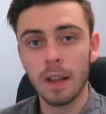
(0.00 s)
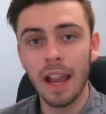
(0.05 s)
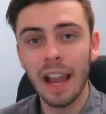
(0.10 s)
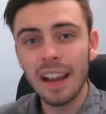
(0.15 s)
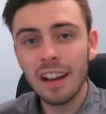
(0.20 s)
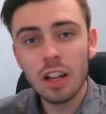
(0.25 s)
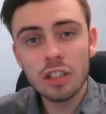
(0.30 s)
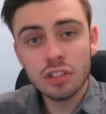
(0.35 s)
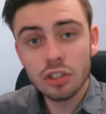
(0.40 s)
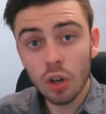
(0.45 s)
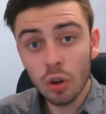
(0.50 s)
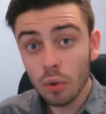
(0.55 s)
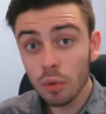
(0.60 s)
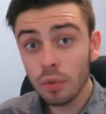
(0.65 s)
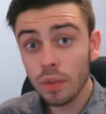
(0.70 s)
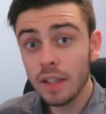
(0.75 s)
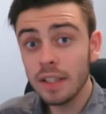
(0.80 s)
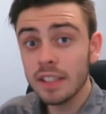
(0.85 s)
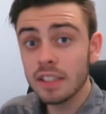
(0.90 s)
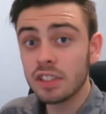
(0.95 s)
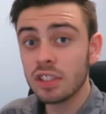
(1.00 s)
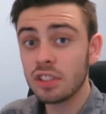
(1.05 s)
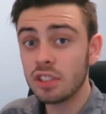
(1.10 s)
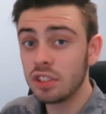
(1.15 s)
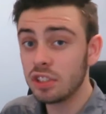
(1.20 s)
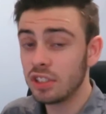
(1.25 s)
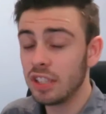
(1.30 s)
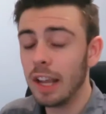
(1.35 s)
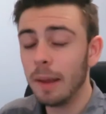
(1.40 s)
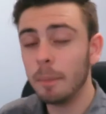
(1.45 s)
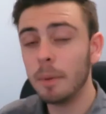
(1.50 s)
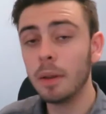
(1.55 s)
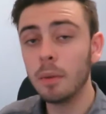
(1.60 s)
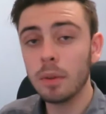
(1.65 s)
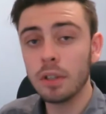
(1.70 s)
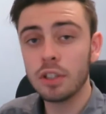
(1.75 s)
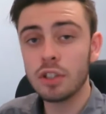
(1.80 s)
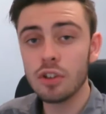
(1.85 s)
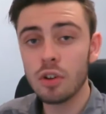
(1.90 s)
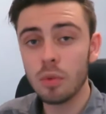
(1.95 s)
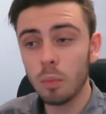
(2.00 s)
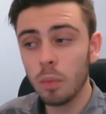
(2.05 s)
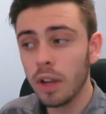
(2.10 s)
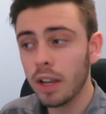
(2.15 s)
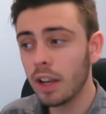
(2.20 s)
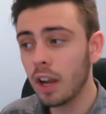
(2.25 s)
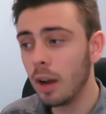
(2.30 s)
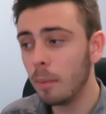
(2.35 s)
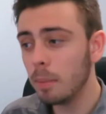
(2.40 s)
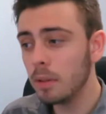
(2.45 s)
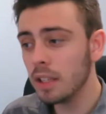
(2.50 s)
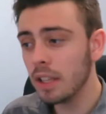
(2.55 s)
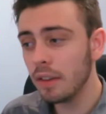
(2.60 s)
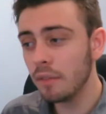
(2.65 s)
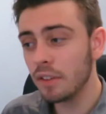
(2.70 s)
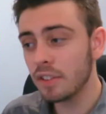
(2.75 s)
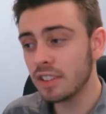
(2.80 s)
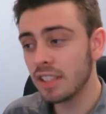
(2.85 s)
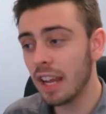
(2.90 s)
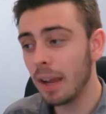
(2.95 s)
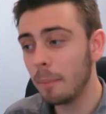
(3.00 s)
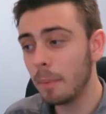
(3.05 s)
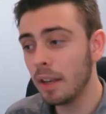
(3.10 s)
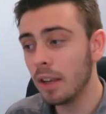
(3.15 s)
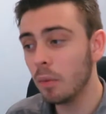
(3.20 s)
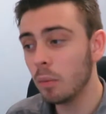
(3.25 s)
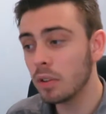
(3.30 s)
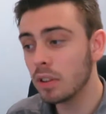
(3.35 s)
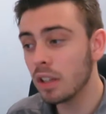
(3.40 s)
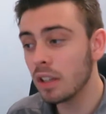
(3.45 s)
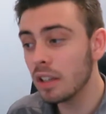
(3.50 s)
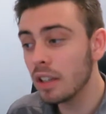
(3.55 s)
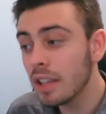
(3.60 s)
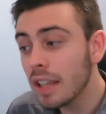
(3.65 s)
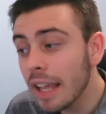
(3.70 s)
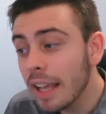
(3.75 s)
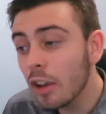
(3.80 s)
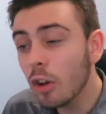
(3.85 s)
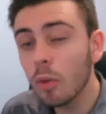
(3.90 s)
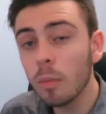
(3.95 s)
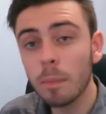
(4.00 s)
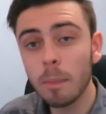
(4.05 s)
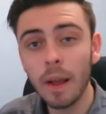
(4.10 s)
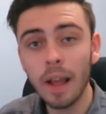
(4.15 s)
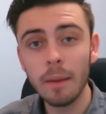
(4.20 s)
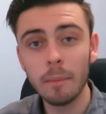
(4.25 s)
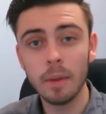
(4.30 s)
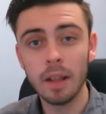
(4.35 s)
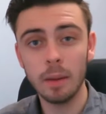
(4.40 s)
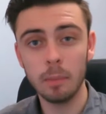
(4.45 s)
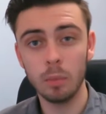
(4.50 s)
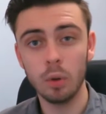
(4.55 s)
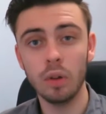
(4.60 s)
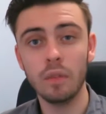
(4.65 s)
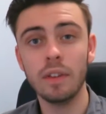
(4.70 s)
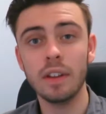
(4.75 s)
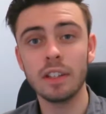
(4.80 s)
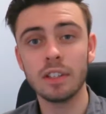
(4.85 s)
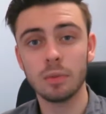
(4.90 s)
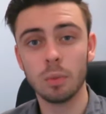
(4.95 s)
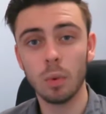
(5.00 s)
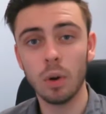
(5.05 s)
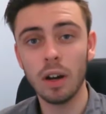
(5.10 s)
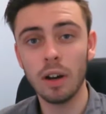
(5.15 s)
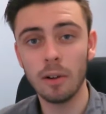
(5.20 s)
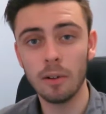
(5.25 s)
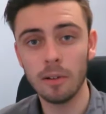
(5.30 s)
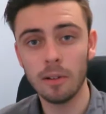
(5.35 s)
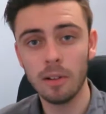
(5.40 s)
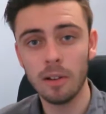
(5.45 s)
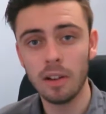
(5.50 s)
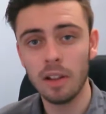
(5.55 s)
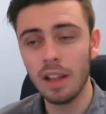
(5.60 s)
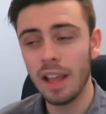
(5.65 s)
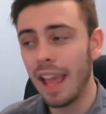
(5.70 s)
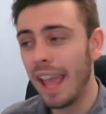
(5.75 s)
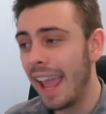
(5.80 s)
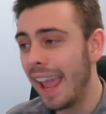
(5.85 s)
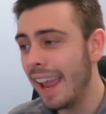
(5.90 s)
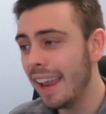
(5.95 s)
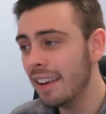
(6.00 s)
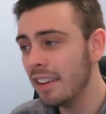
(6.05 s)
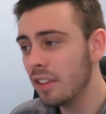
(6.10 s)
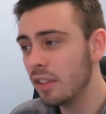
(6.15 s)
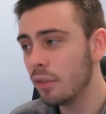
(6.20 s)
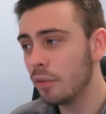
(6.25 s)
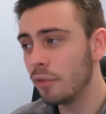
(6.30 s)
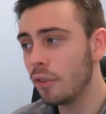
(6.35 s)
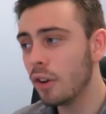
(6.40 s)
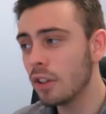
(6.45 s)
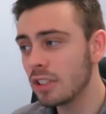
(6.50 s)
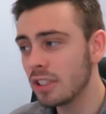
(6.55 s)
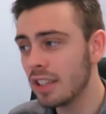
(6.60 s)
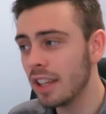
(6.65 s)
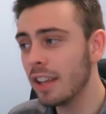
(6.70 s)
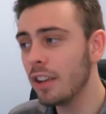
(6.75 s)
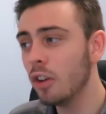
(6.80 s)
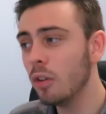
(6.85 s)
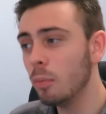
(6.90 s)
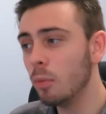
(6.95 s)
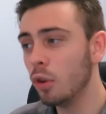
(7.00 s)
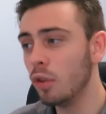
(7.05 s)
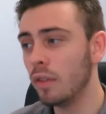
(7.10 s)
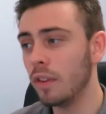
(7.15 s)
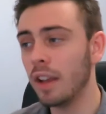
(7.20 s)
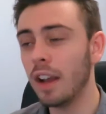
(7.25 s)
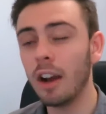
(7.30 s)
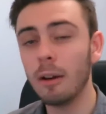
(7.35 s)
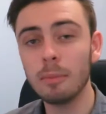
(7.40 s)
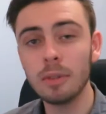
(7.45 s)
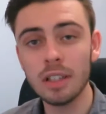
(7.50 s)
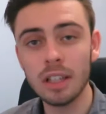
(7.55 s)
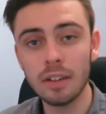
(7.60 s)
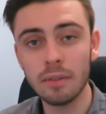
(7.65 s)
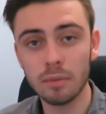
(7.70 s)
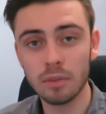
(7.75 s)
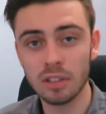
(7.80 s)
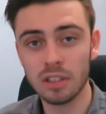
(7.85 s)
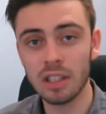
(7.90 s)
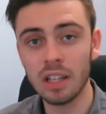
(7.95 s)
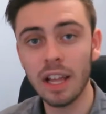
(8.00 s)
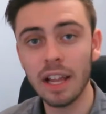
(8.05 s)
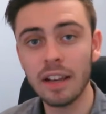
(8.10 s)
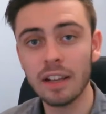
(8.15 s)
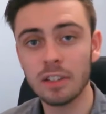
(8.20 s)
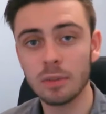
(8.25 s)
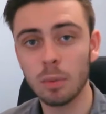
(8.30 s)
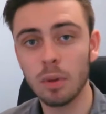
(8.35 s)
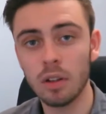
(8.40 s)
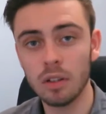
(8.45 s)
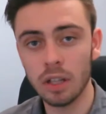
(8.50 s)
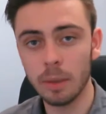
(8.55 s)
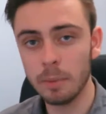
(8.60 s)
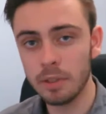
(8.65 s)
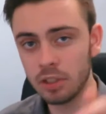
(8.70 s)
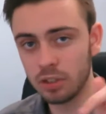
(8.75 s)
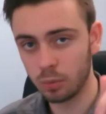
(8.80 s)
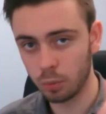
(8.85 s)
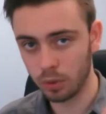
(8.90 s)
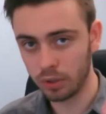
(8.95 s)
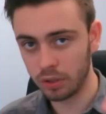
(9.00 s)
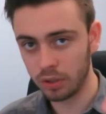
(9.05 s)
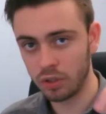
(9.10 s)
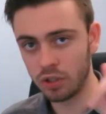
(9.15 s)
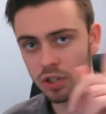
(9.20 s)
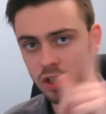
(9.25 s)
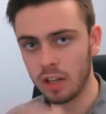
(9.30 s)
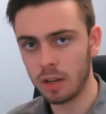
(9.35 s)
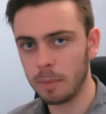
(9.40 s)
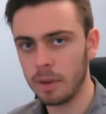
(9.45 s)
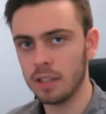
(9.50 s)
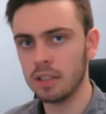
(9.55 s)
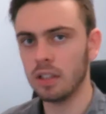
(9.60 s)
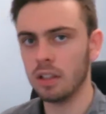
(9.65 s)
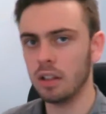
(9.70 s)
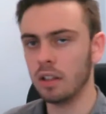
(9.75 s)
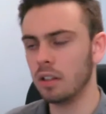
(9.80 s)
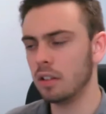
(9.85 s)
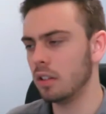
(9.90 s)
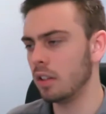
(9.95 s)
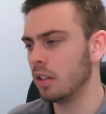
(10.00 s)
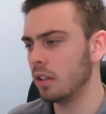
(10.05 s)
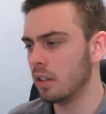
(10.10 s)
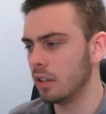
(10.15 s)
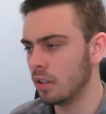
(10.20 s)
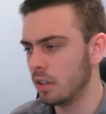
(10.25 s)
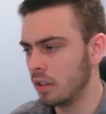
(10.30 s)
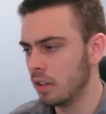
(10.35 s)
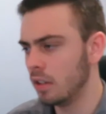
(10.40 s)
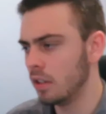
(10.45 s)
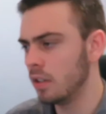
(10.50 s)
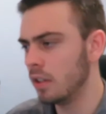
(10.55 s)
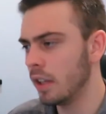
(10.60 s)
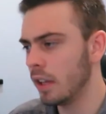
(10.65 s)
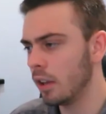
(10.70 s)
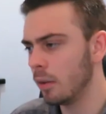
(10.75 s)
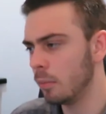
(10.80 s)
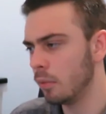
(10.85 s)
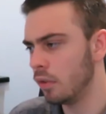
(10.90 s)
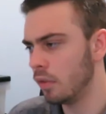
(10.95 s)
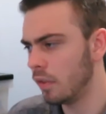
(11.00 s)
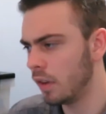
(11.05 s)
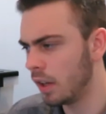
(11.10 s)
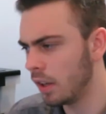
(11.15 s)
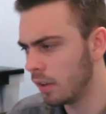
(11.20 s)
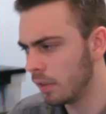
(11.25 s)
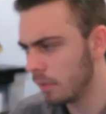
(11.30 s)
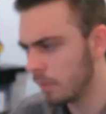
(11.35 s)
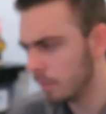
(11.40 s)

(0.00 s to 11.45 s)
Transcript: And I don't think this is just happening with John Wick, I believe it's happening with the Lego Batman movie as well. And the first Lego movie, I believe, was late as well. Let me just quickly check about the Lego movie.